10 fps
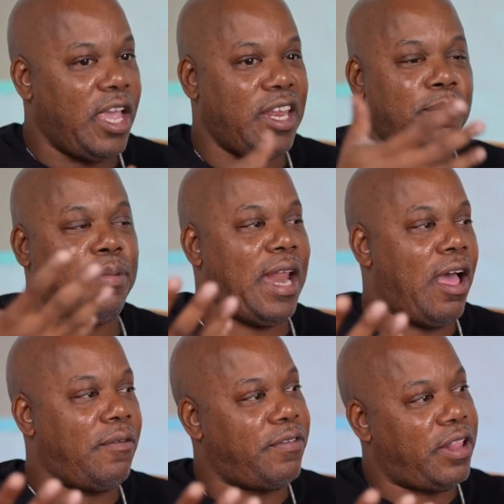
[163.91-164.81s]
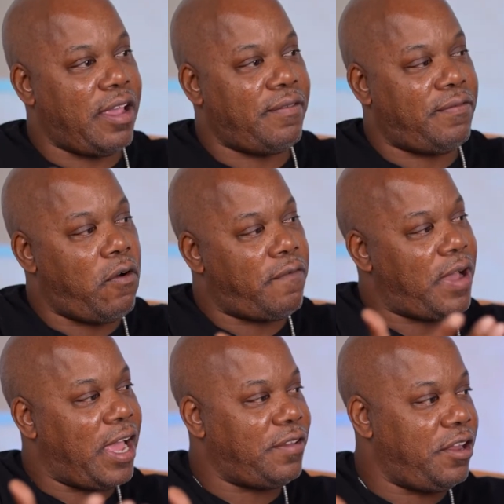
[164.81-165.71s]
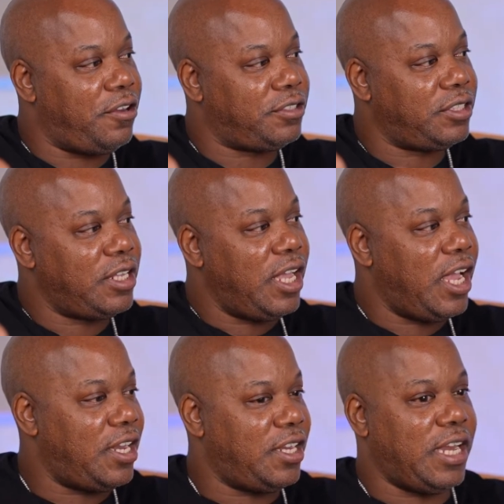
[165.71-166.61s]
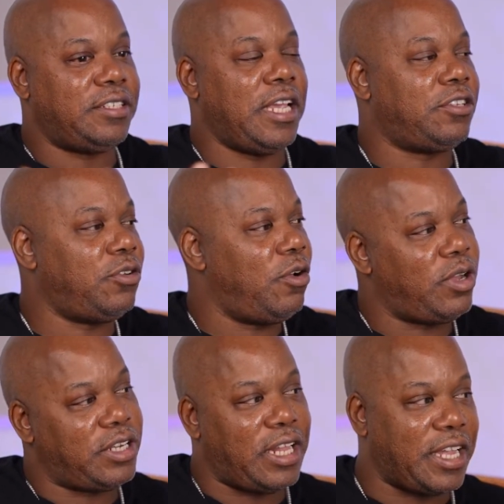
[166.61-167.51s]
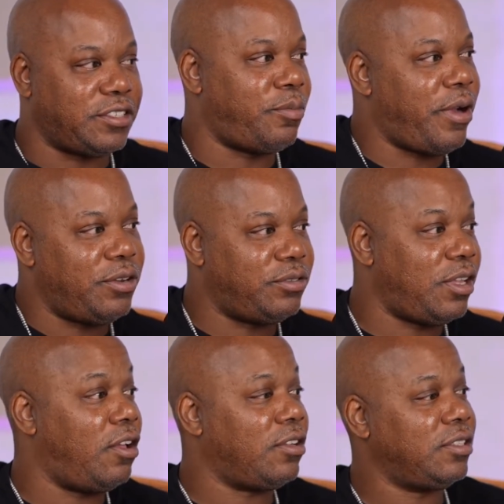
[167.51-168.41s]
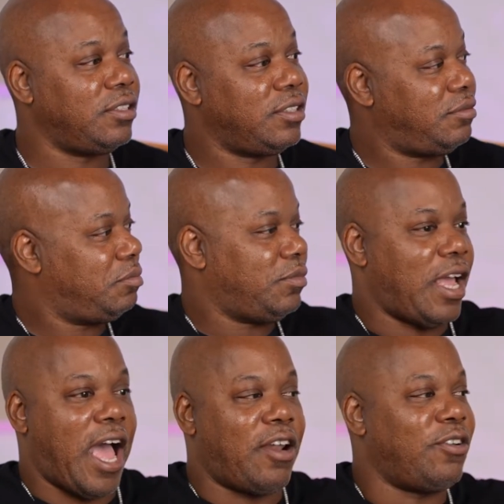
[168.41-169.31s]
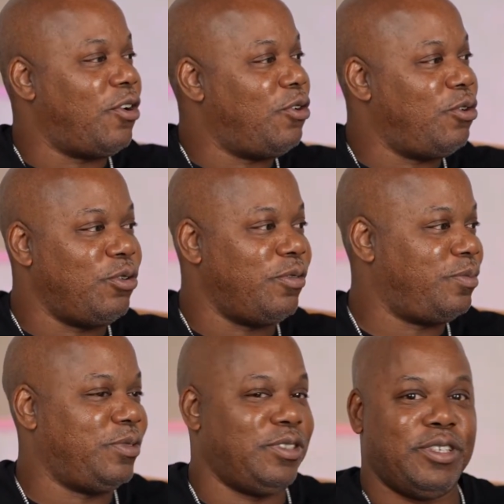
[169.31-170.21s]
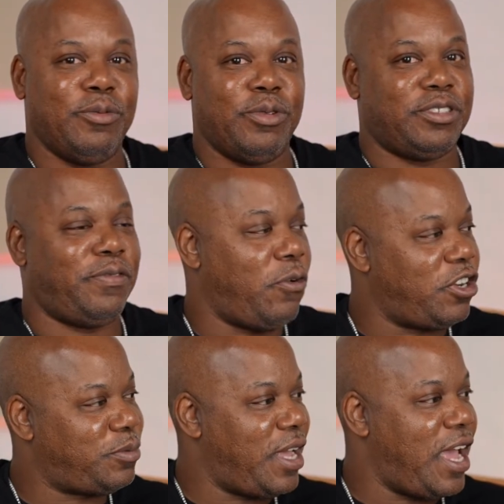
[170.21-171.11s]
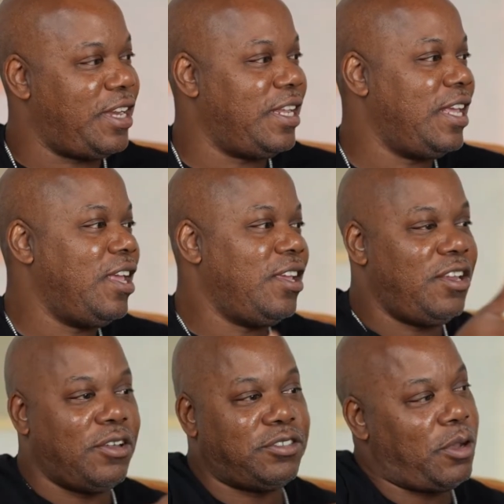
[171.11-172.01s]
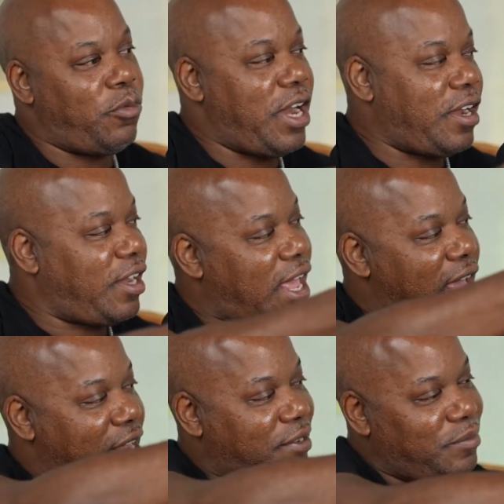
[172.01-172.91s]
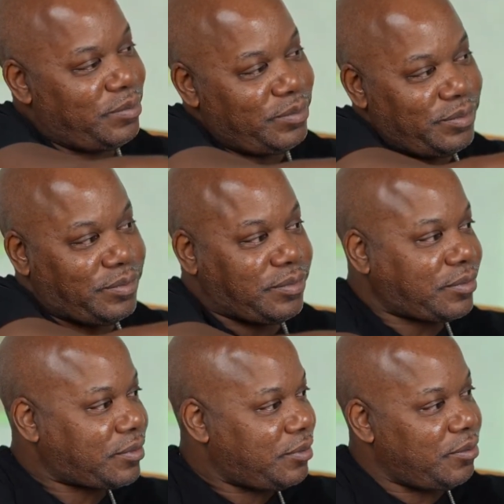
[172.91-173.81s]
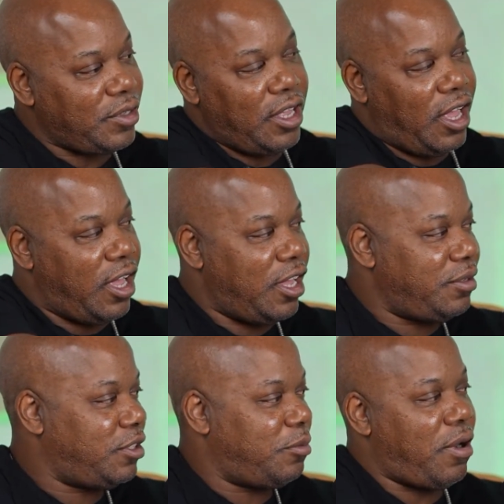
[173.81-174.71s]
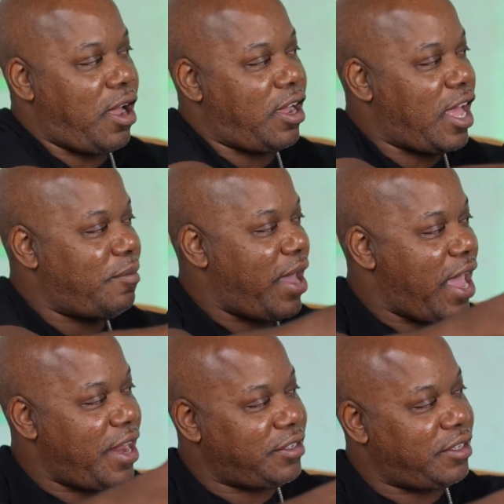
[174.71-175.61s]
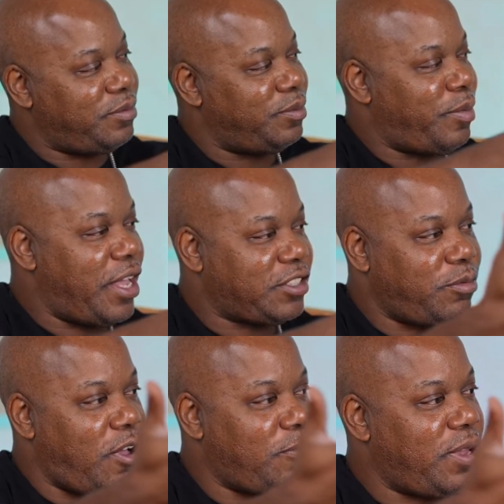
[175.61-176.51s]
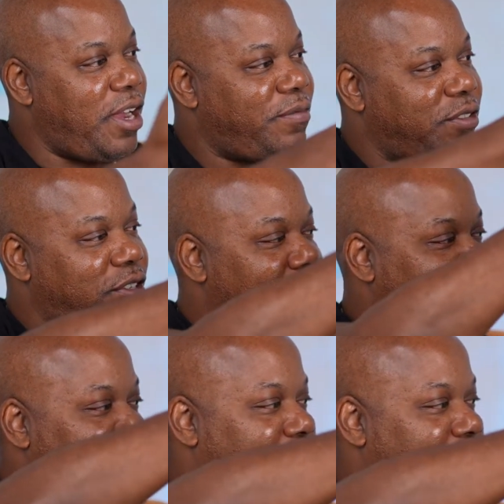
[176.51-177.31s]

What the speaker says: And it been out for like 4 or 5 years, and then they take to it one day like it's a brand new song. I don't know who was the force behind it. Somewhere down the line, LeBron got mad at the basketball player for talking shit